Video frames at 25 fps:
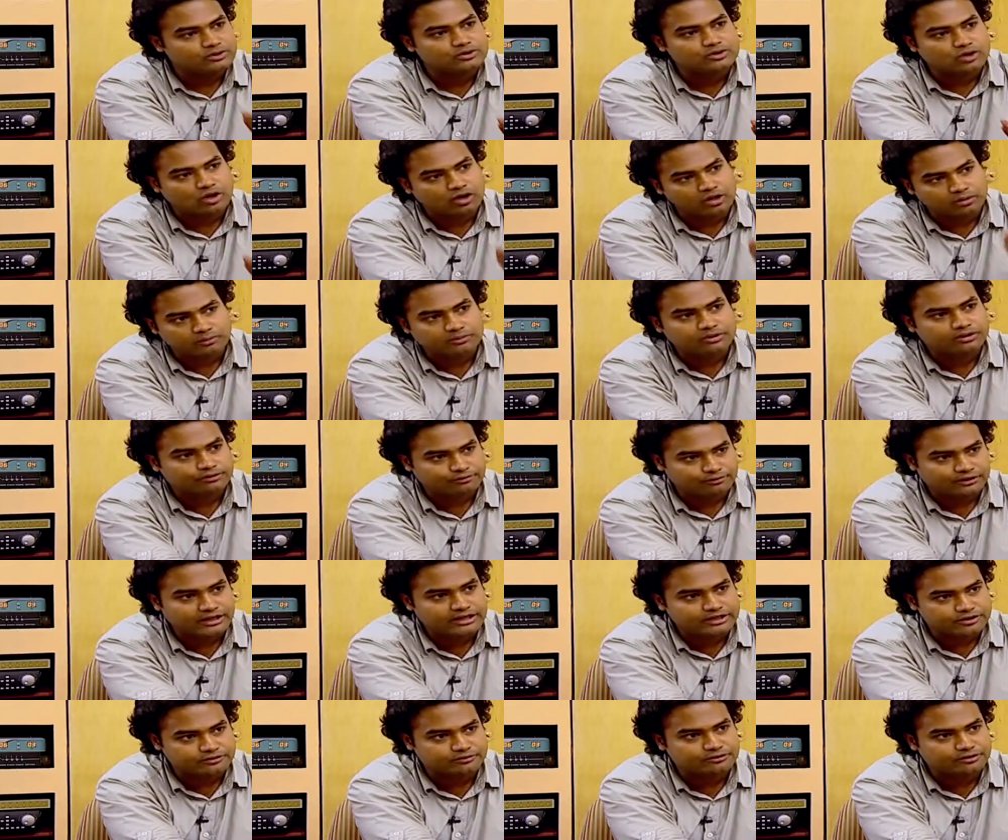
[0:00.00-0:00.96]
when you saw him in the
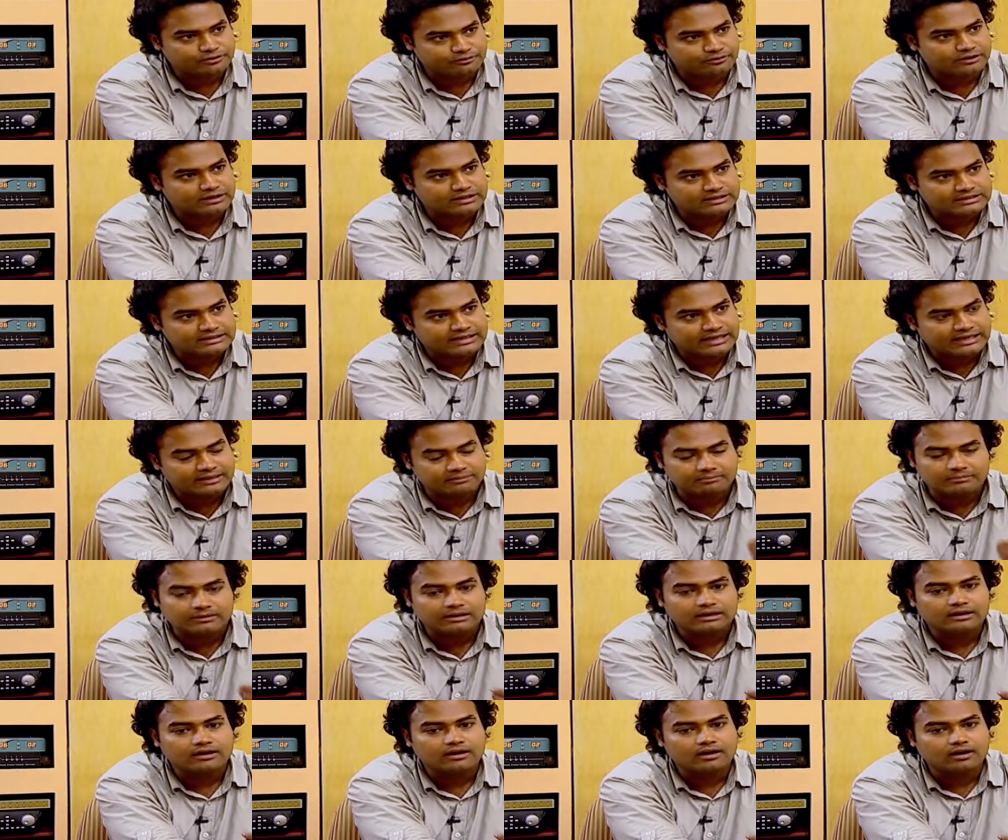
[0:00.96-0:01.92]
flesh for the first
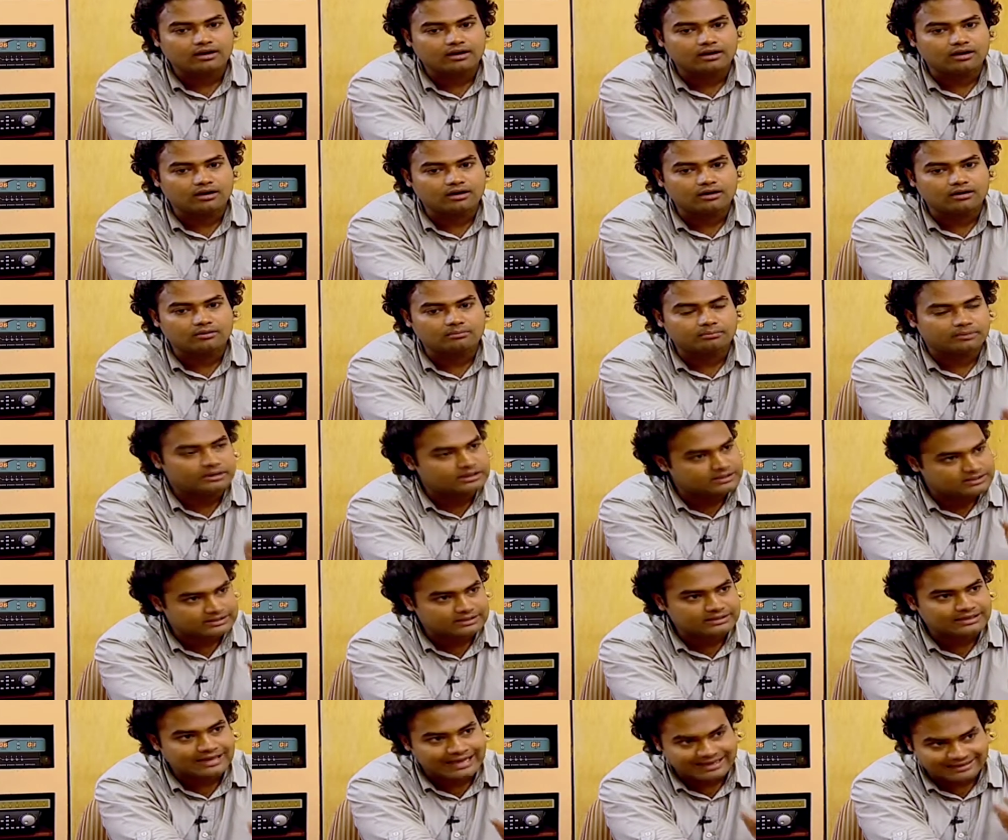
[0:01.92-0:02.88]
time,
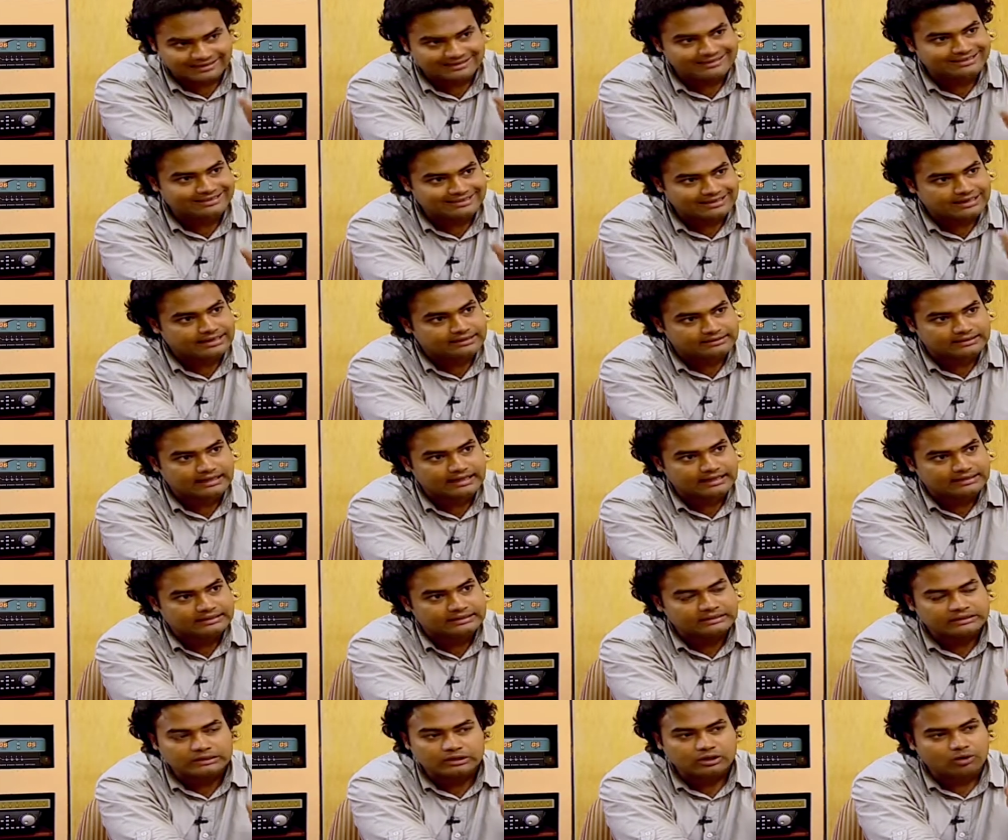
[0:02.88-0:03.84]
personality like
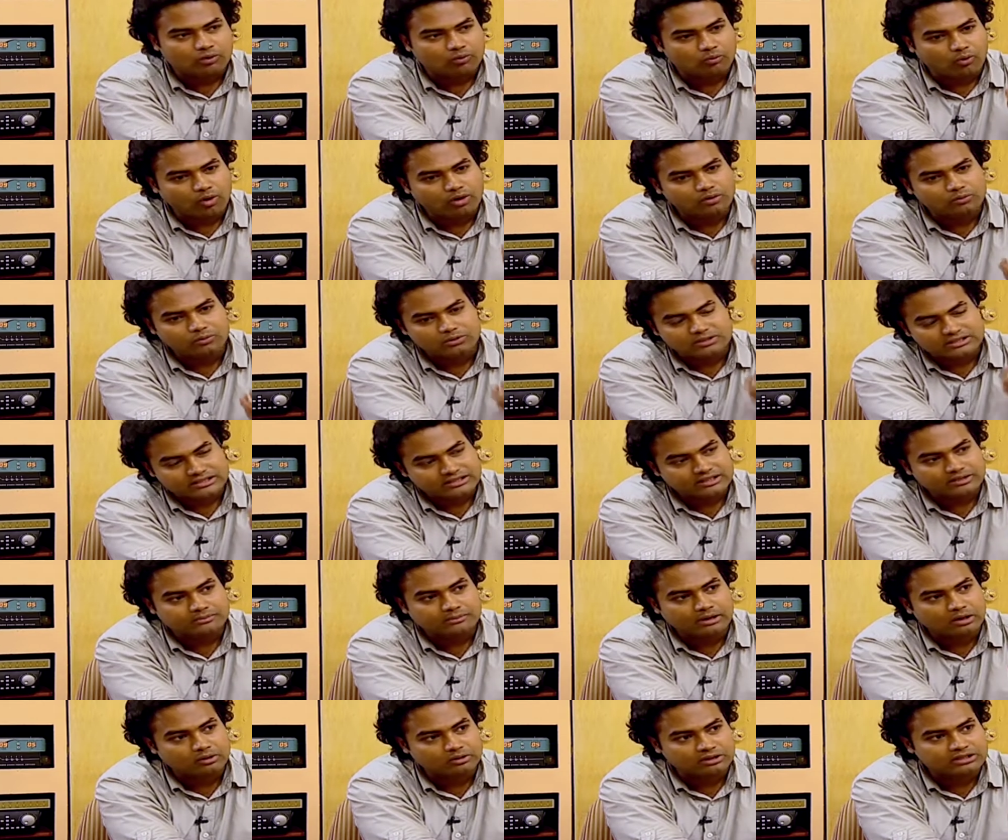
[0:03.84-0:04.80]
that, what was
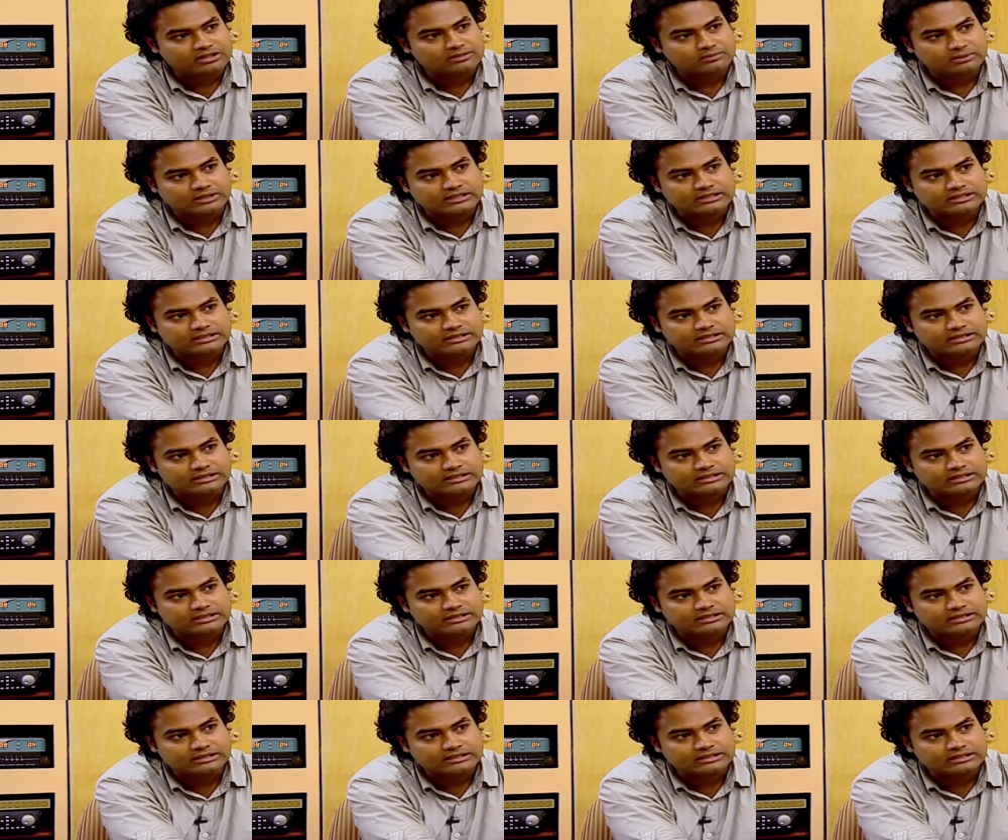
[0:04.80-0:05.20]
it about his